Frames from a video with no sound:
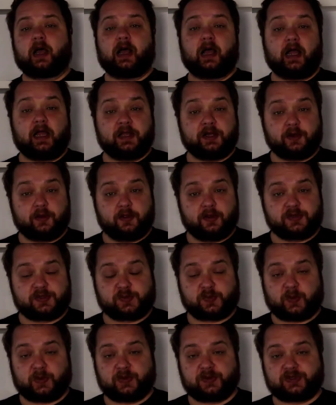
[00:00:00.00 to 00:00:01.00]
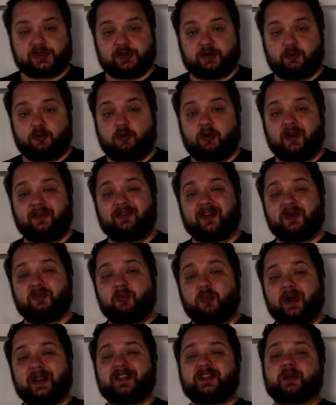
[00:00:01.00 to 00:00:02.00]
hire this person or if I
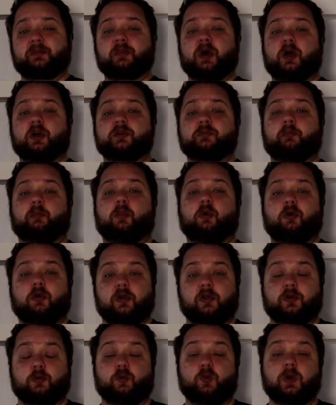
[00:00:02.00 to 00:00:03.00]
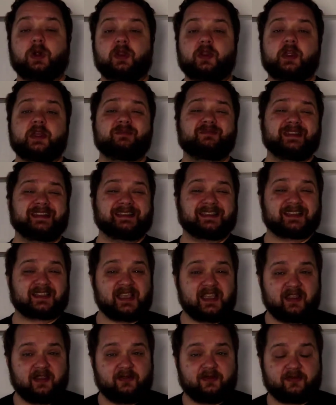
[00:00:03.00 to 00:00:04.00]
bring them on board, will they be
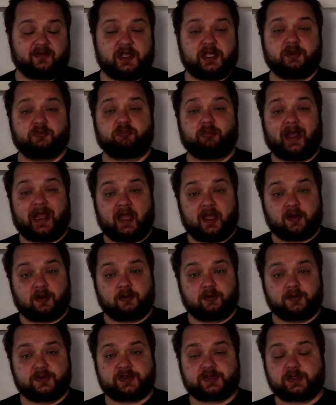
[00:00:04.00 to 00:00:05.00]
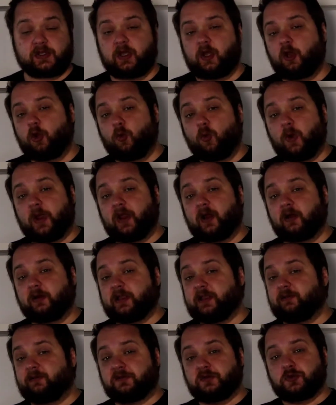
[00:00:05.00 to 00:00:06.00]
safe in panels where
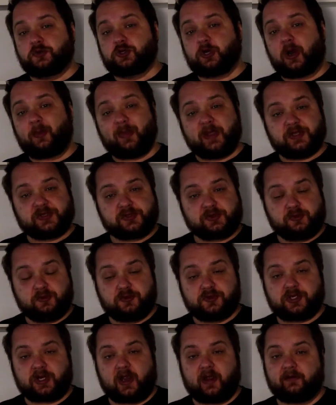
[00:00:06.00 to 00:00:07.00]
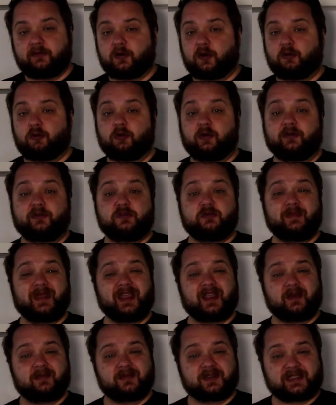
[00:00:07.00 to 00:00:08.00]
if you drop a screwdriver or if you
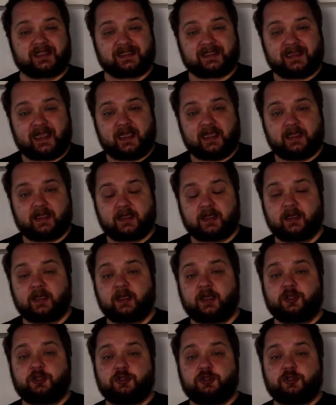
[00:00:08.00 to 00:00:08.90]
make a mistake,